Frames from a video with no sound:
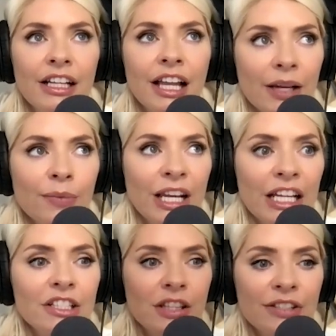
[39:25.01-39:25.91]
like when
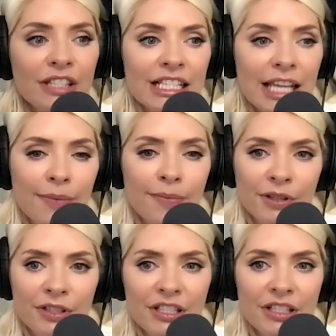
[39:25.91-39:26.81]
each of those things
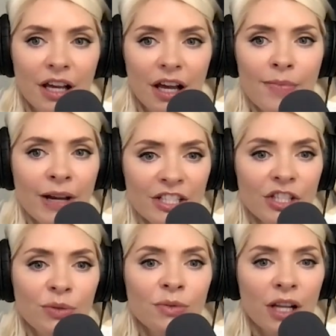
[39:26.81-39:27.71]
happened, I
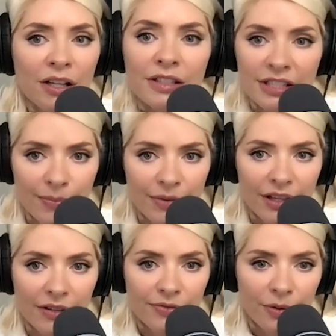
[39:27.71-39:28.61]
imagine you learned
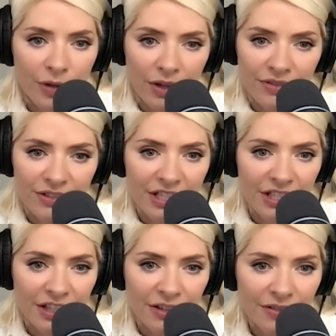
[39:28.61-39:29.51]
something from those,
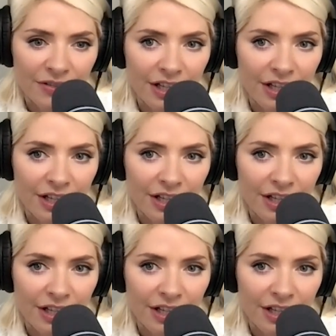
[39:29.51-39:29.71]
didn't you?